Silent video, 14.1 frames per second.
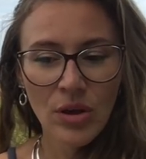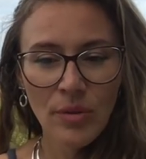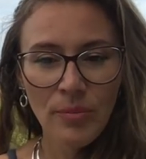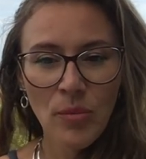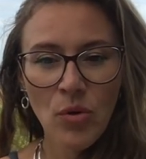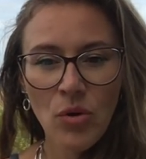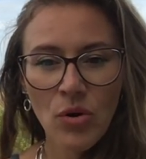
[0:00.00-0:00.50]

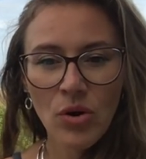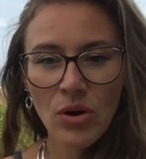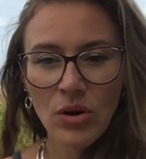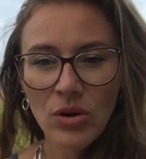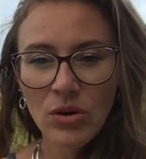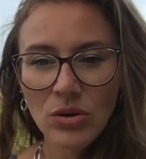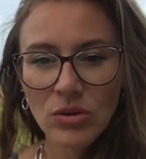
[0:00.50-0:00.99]

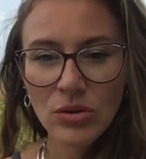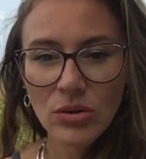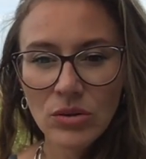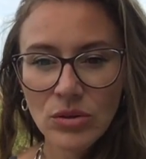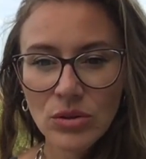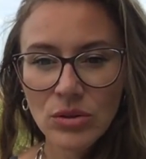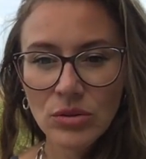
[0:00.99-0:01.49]
more,
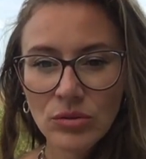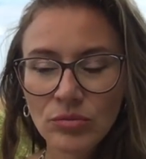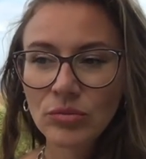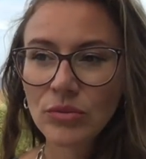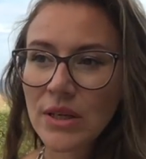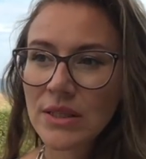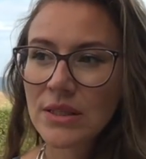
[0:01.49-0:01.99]

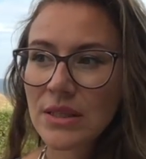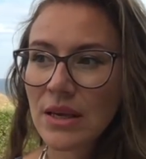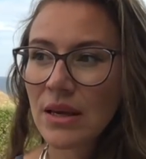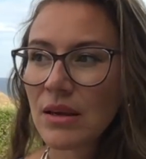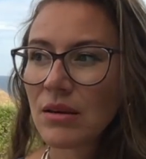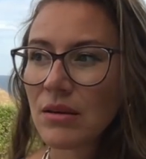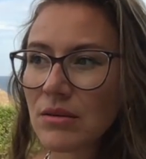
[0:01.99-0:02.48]
let's
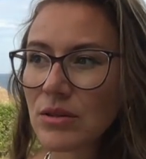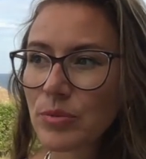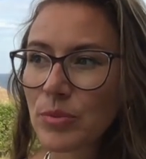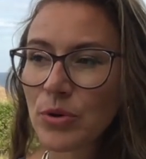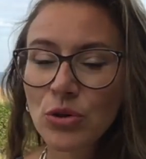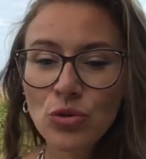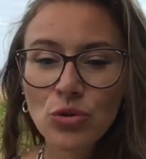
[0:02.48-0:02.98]
say,
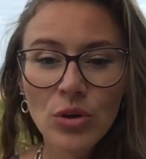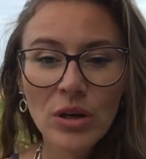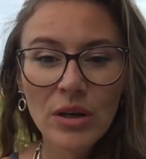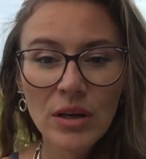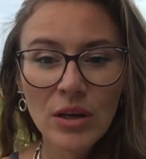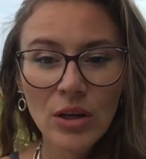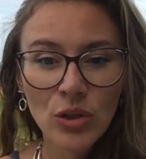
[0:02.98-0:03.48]
spiritually
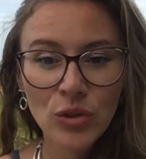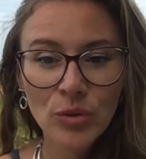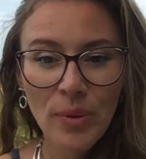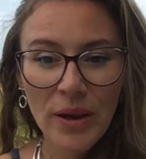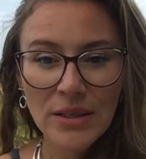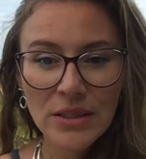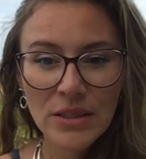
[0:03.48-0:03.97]

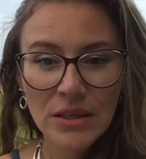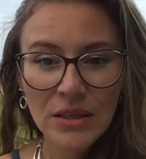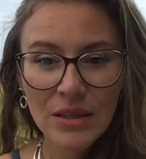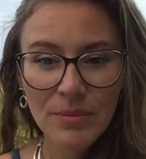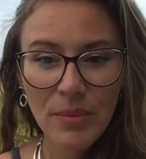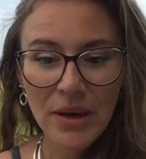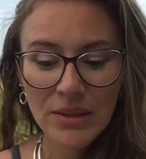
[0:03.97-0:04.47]
occult-based
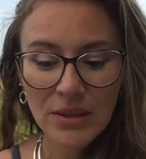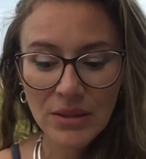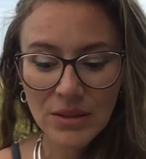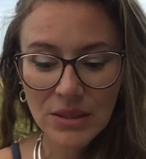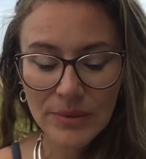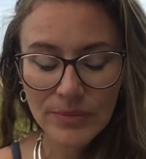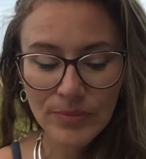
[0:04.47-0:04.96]
healing
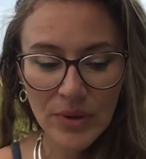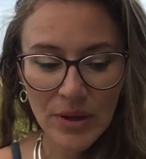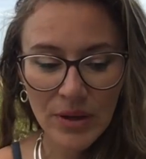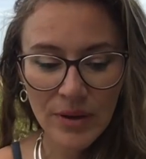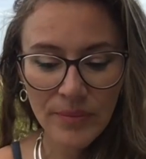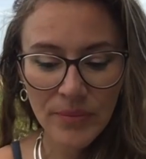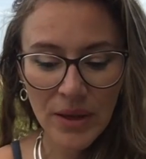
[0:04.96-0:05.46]
methods.
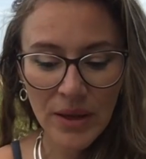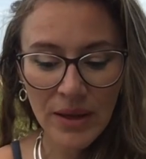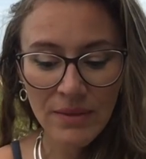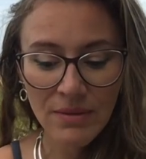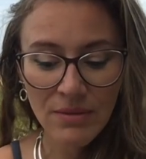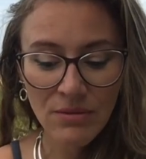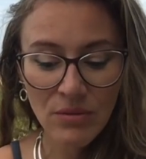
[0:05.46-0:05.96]

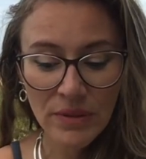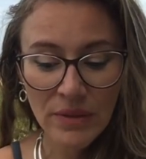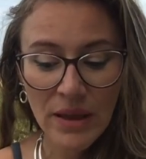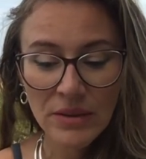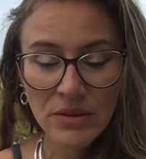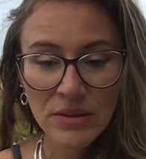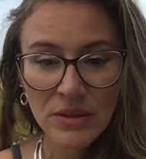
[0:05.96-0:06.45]
And
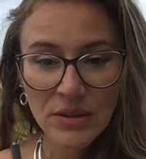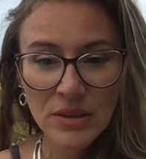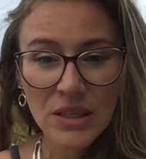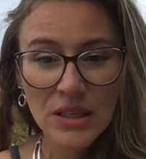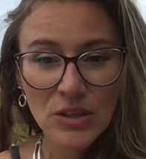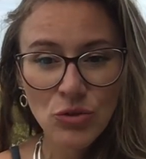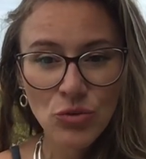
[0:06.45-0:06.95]
another thing,
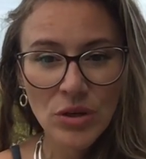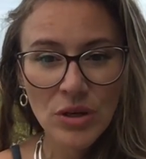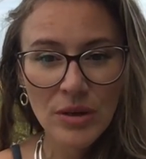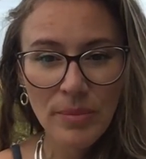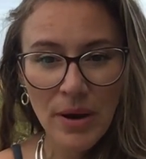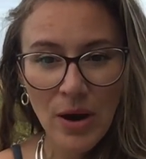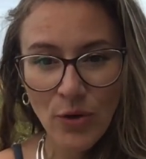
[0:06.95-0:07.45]
it can
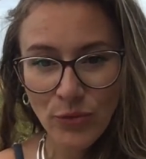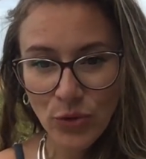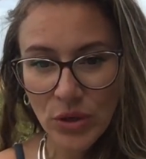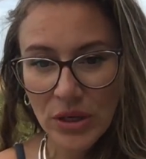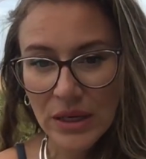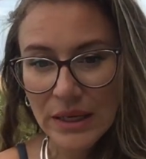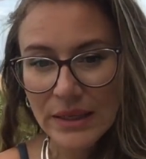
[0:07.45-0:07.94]
trigger powerful
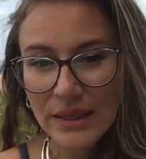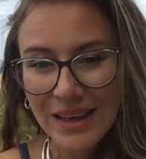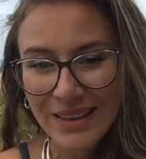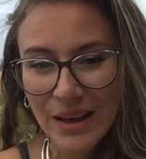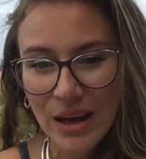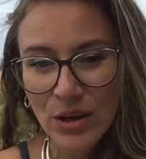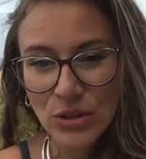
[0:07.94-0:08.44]
healing. The
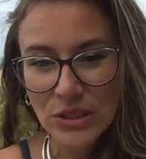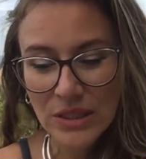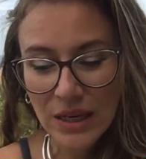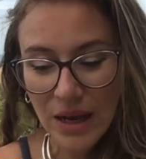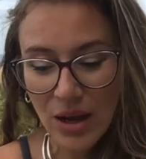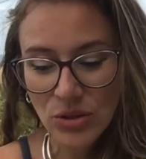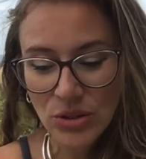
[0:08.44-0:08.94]
8th house is the
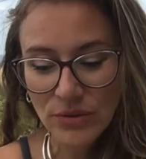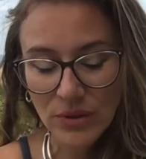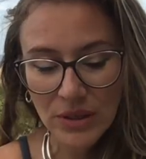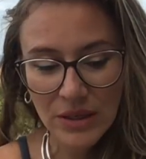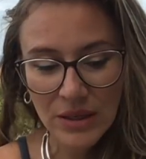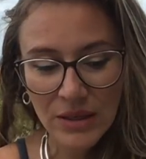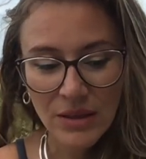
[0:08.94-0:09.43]
house of
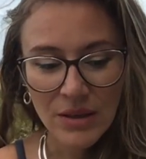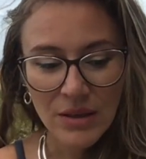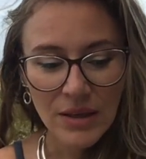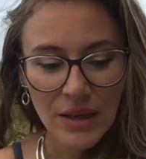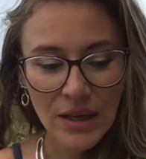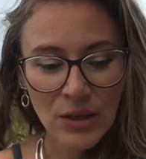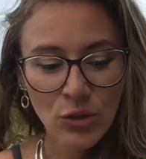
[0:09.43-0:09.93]
healing.
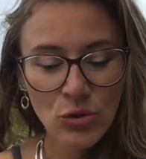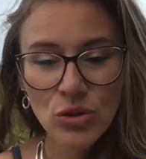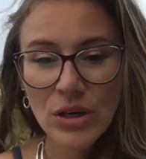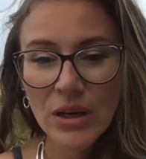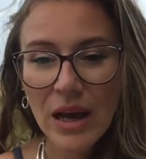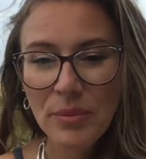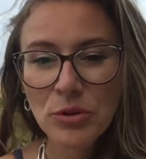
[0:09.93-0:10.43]
It
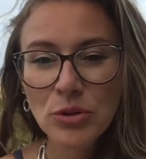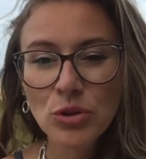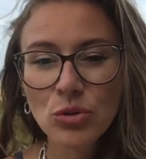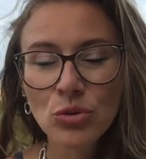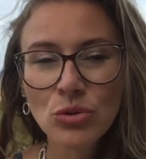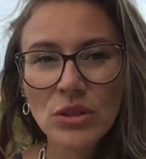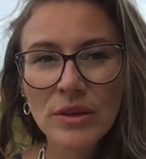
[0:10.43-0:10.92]
usually happens
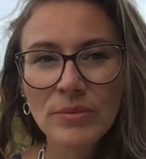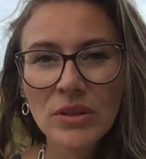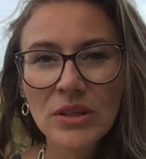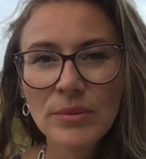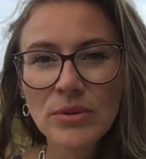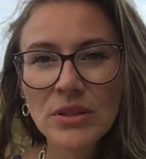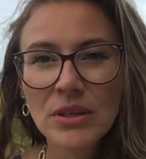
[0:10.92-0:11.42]
through some
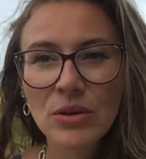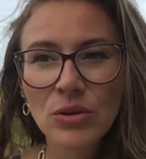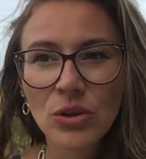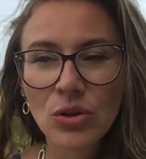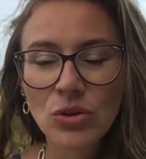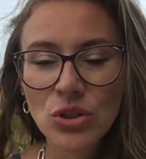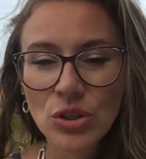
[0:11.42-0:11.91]
deep
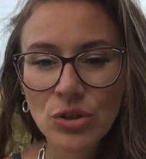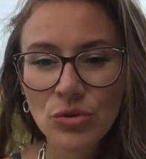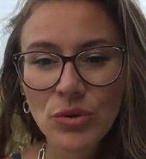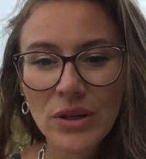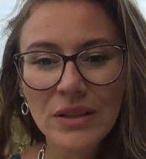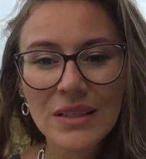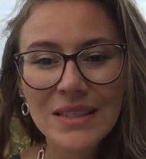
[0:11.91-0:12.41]
psychological
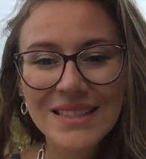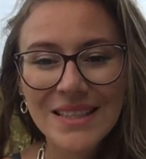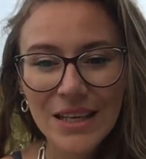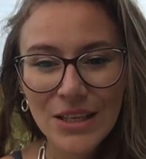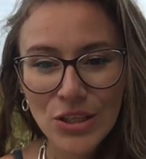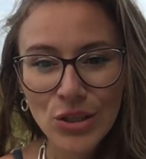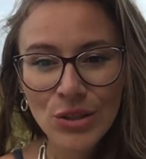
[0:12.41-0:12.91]

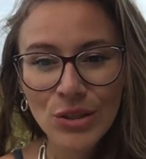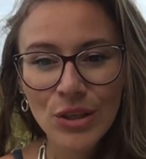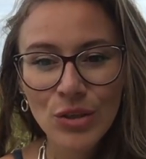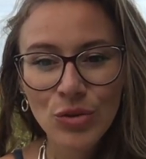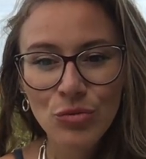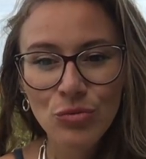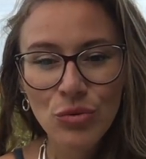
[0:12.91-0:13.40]
realization
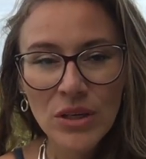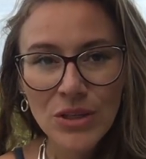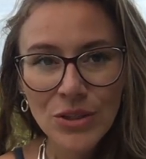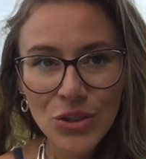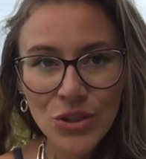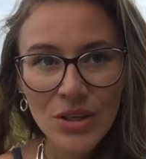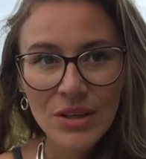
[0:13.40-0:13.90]
that you
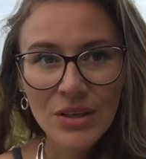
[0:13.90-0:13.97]
reach.